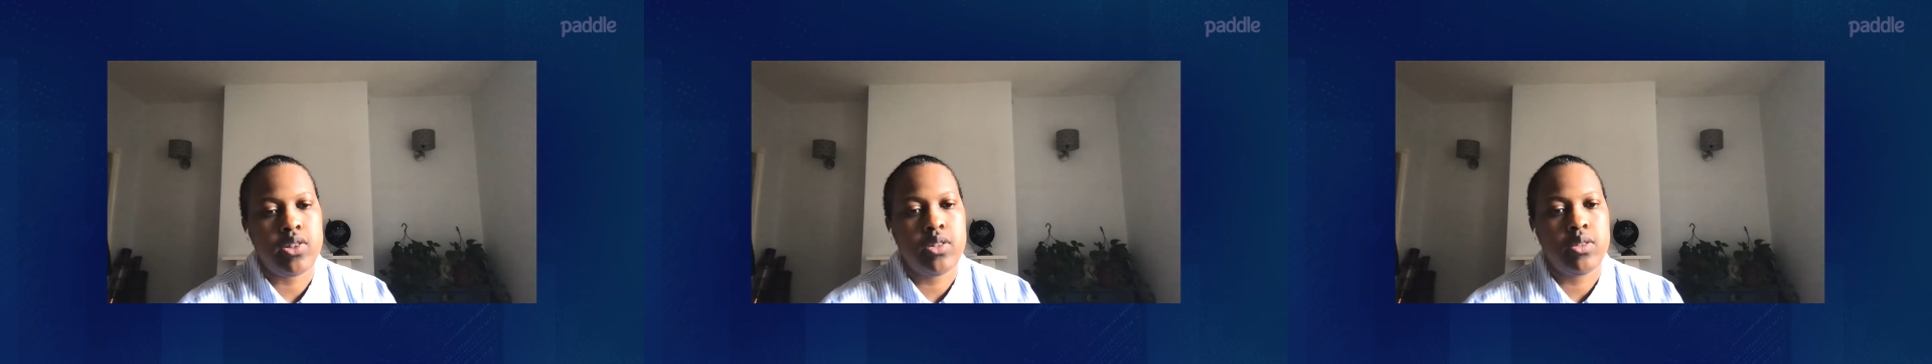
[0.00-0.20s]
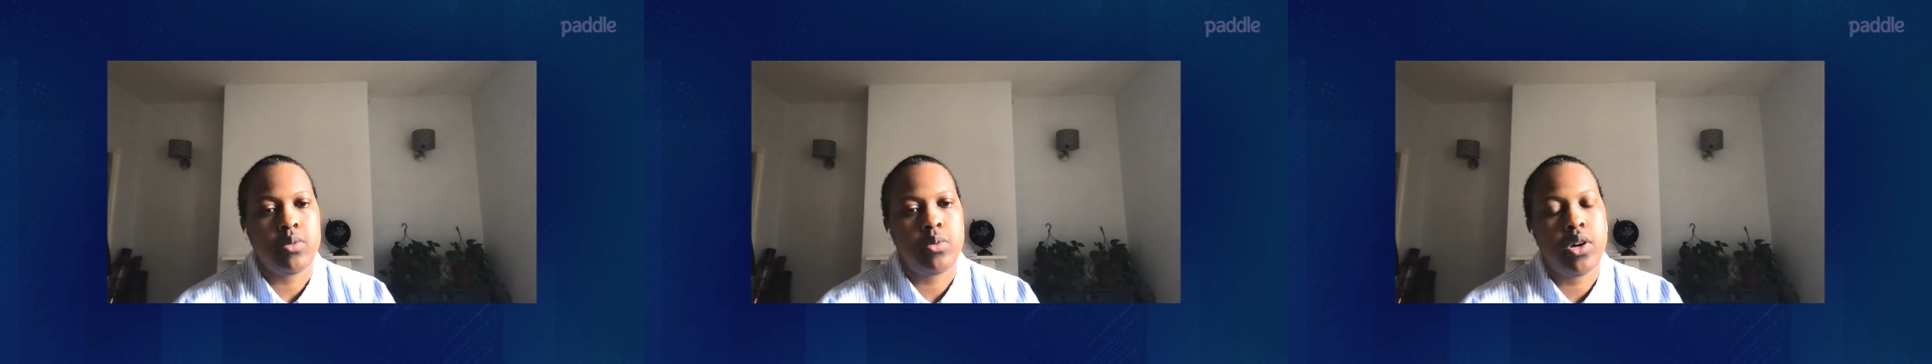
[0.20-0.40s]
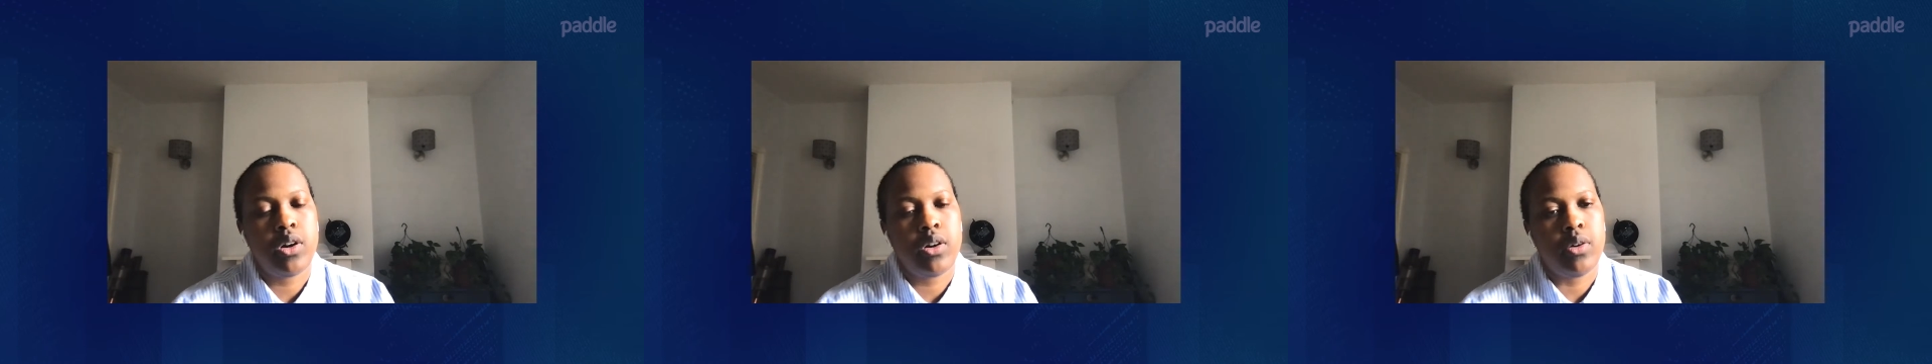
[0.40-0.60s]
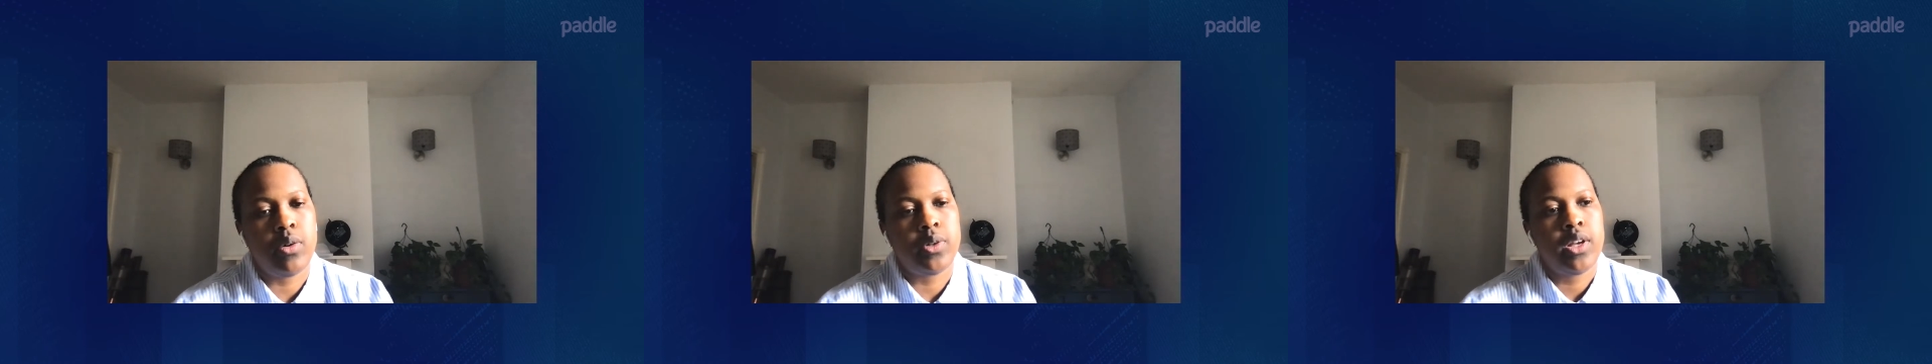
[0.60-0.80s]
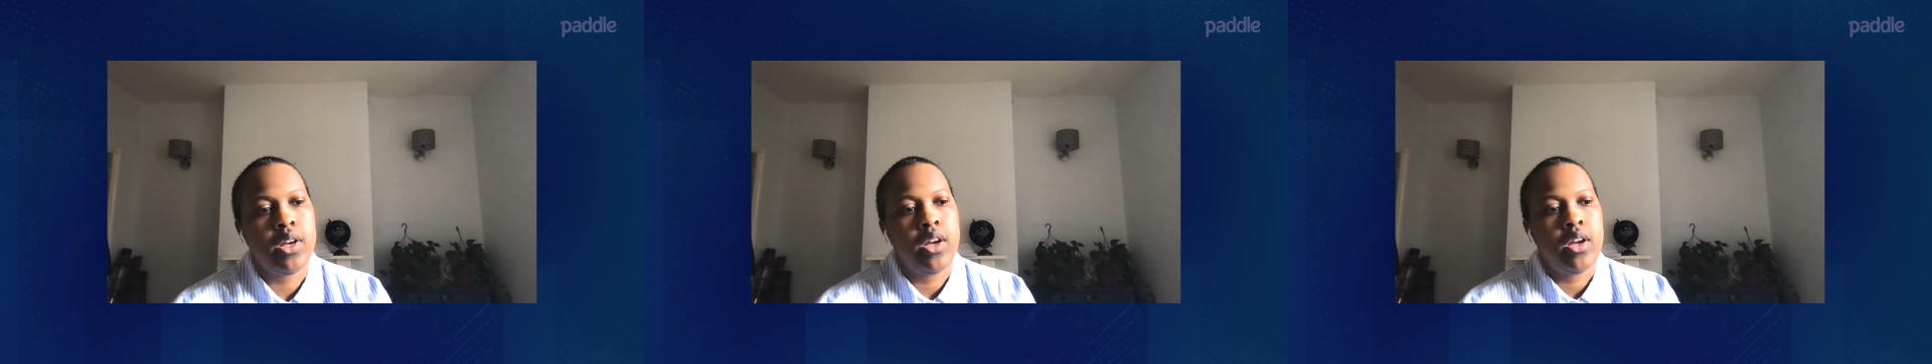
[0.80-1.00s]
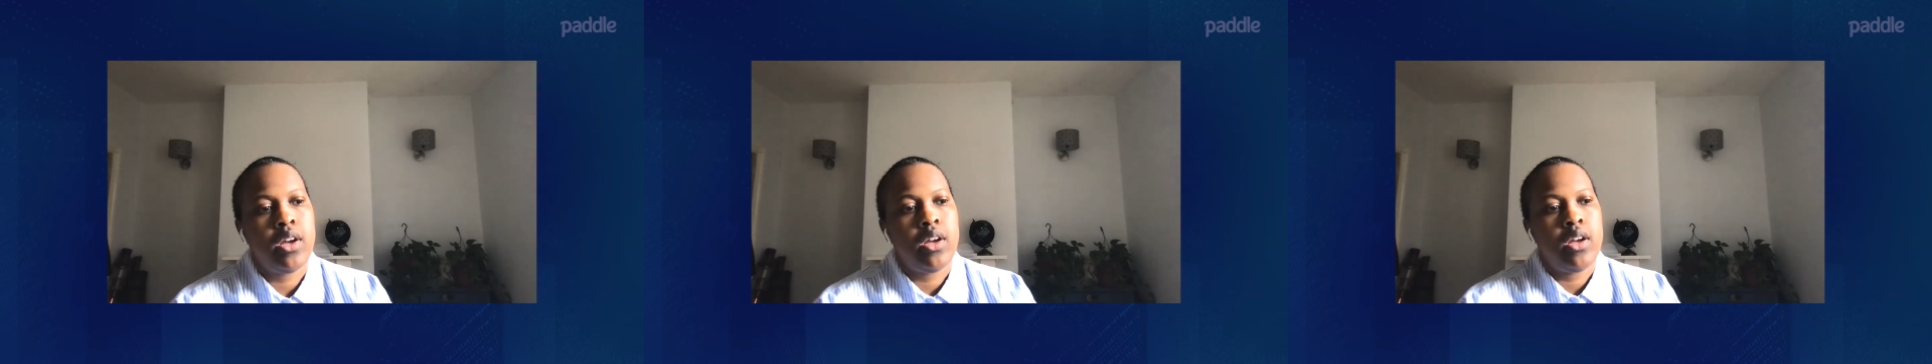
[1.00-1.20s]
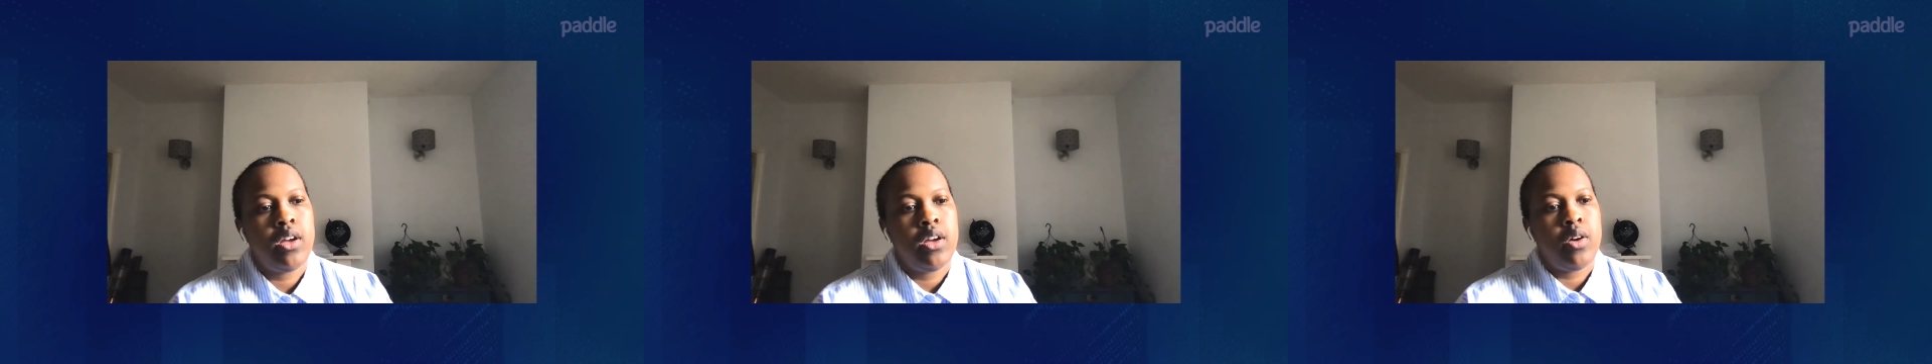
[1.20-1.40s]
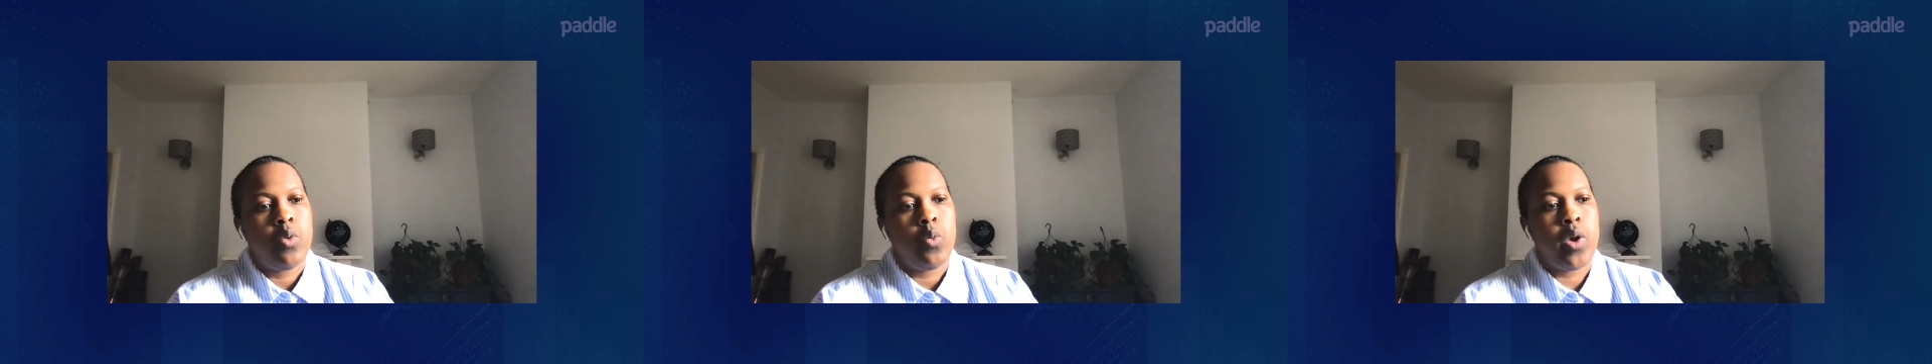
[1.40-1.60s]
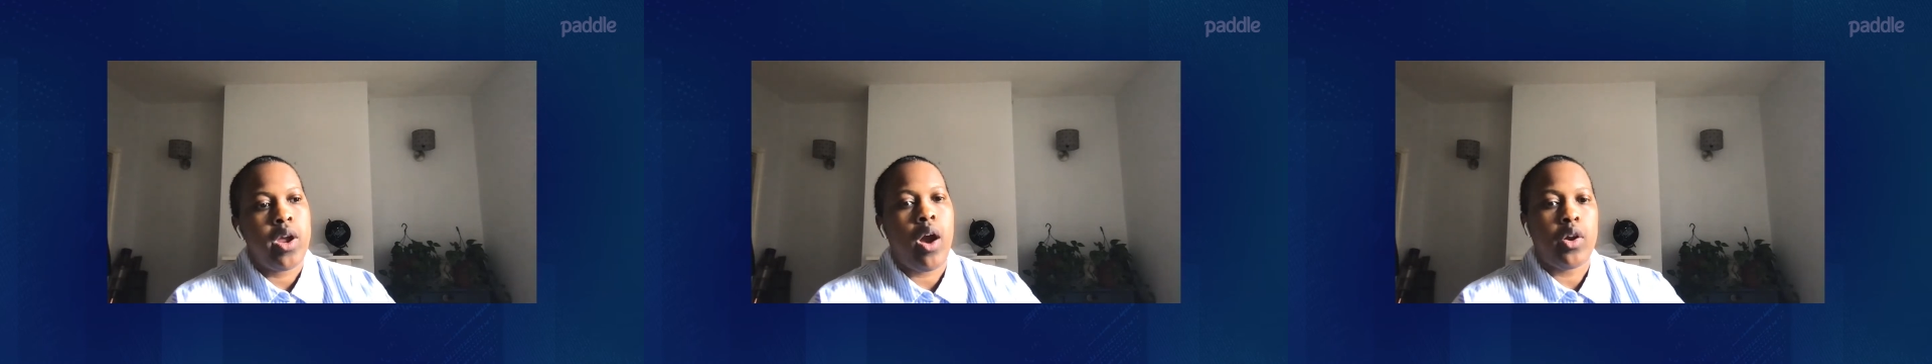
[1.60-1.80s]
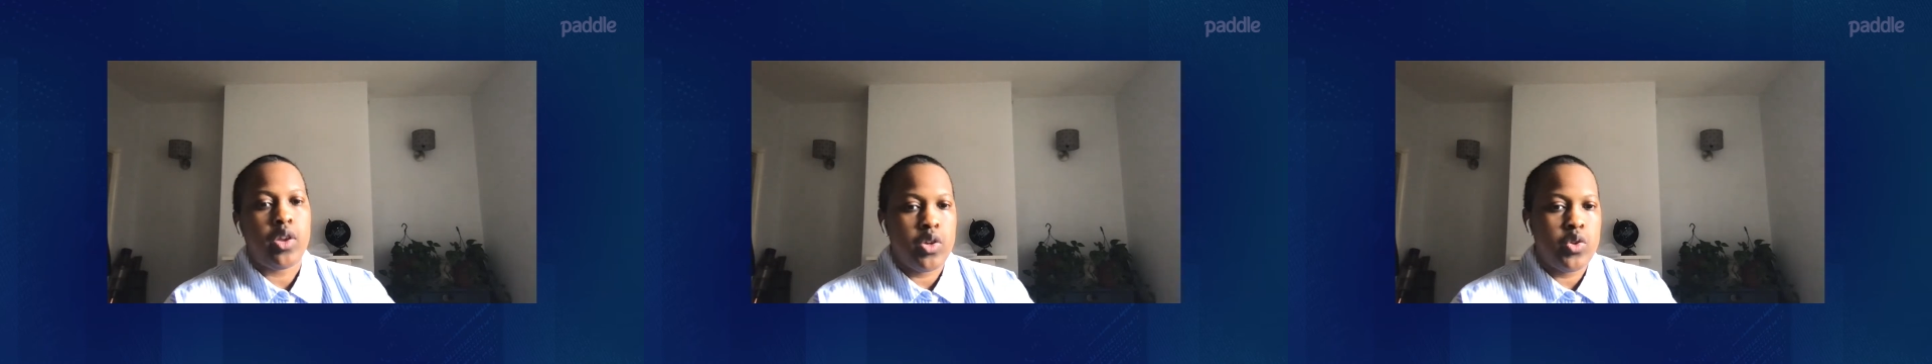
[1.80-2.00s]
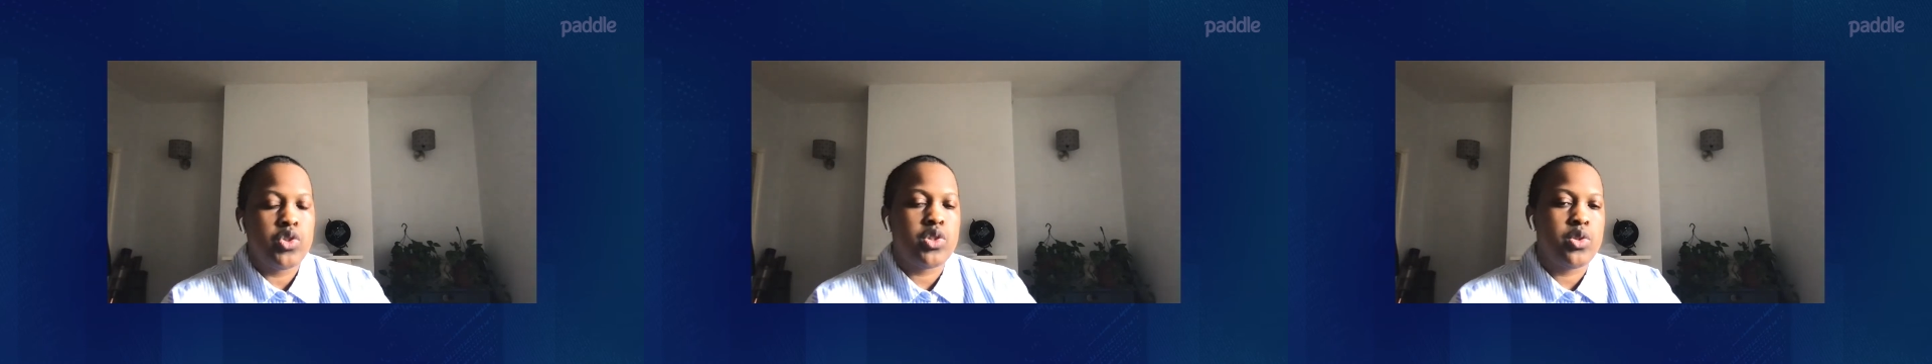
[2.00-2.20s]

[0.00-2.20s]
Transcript: of the world, we are used